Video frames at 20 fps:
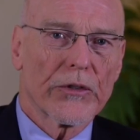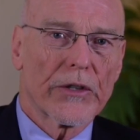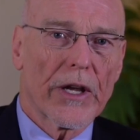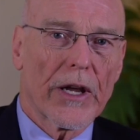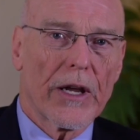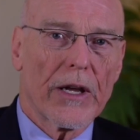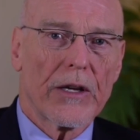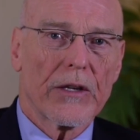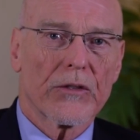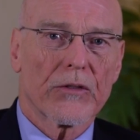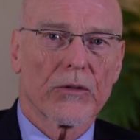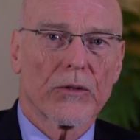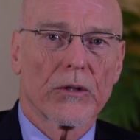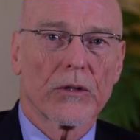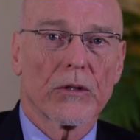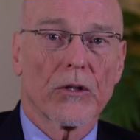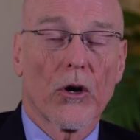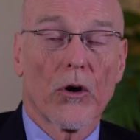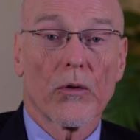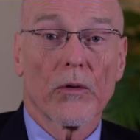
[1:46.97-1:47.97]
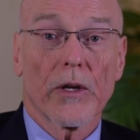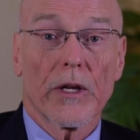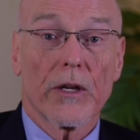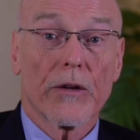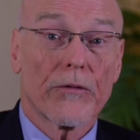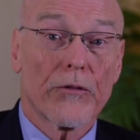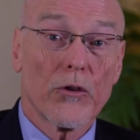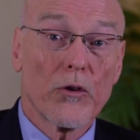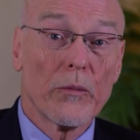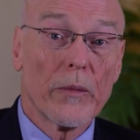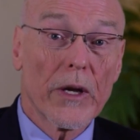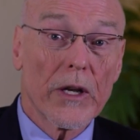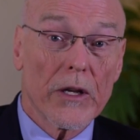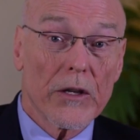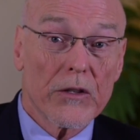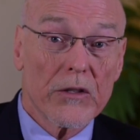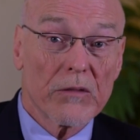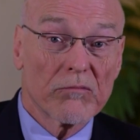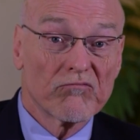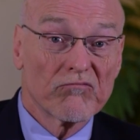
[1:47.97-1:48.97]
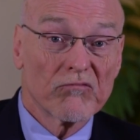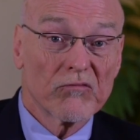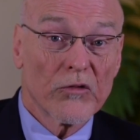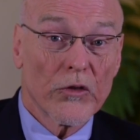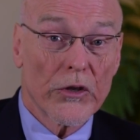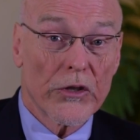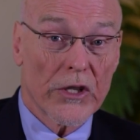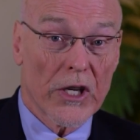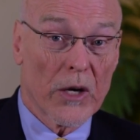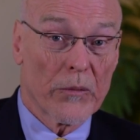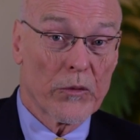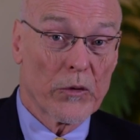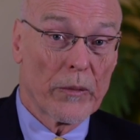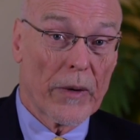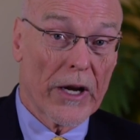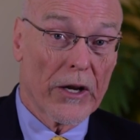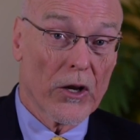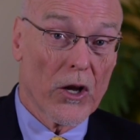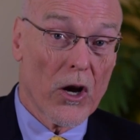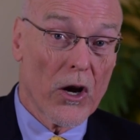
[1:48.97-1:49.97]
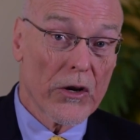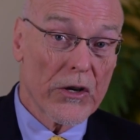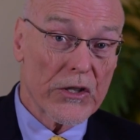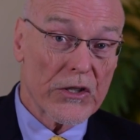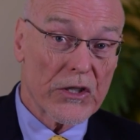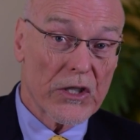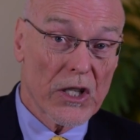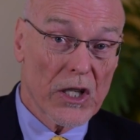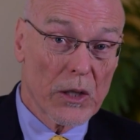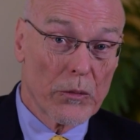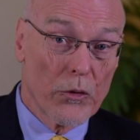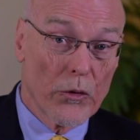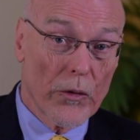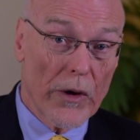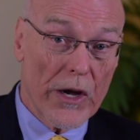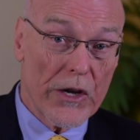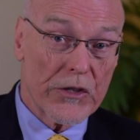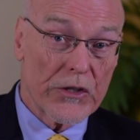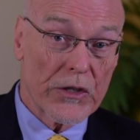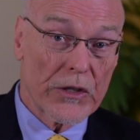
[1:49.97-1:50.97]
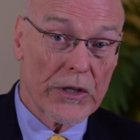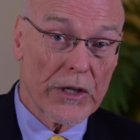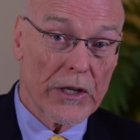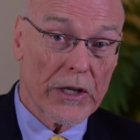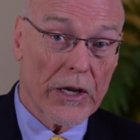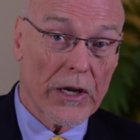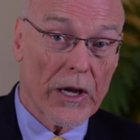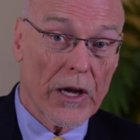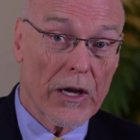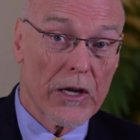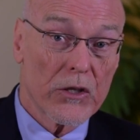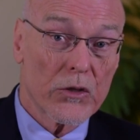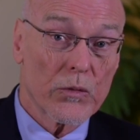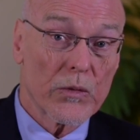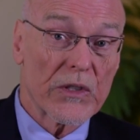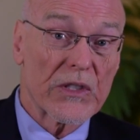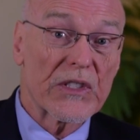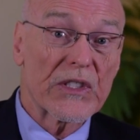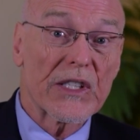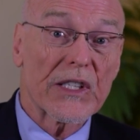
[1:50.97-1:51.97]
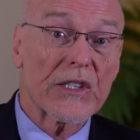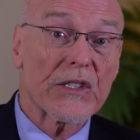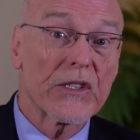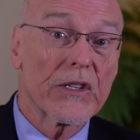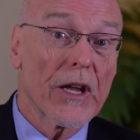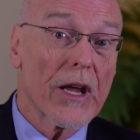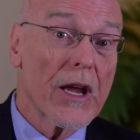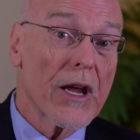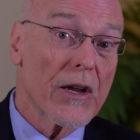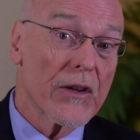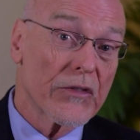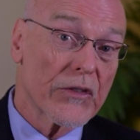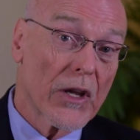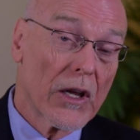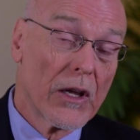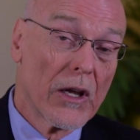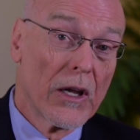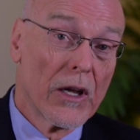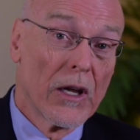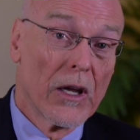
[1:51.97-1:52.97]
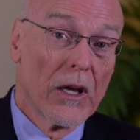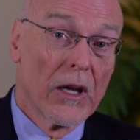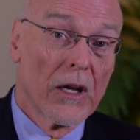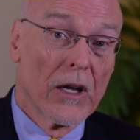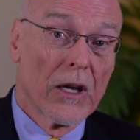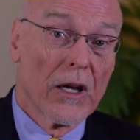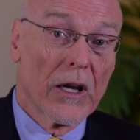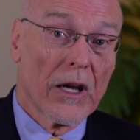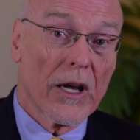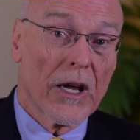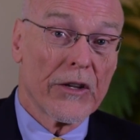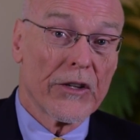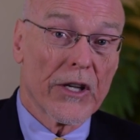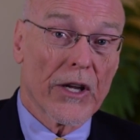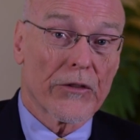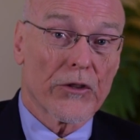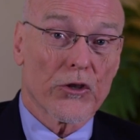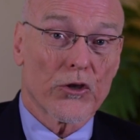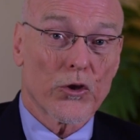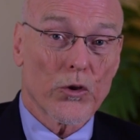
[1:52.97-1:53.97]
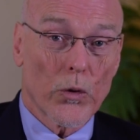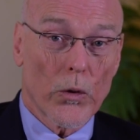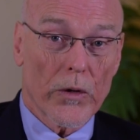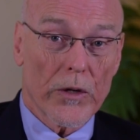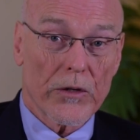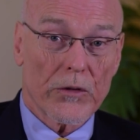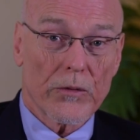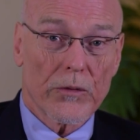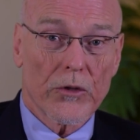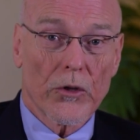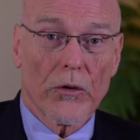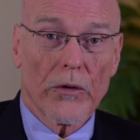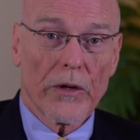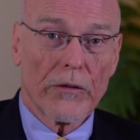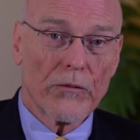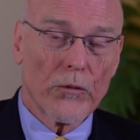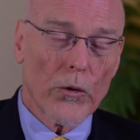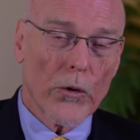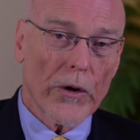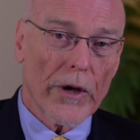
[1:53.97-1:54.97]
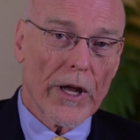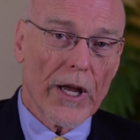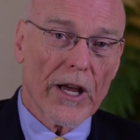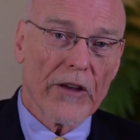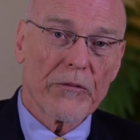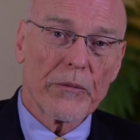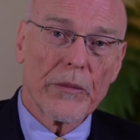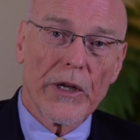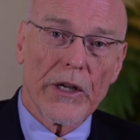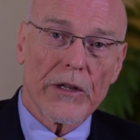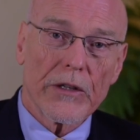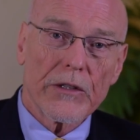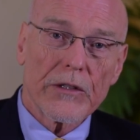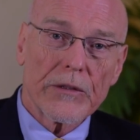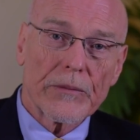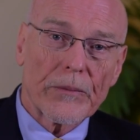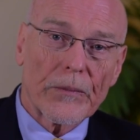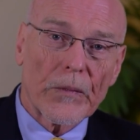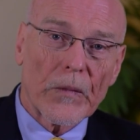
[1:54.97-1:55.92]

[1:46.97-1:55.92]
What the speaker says: days or only a few minutes. For example, my longest deliberation in a case was 6 days, and yet the shortest was only 4.5 minutes.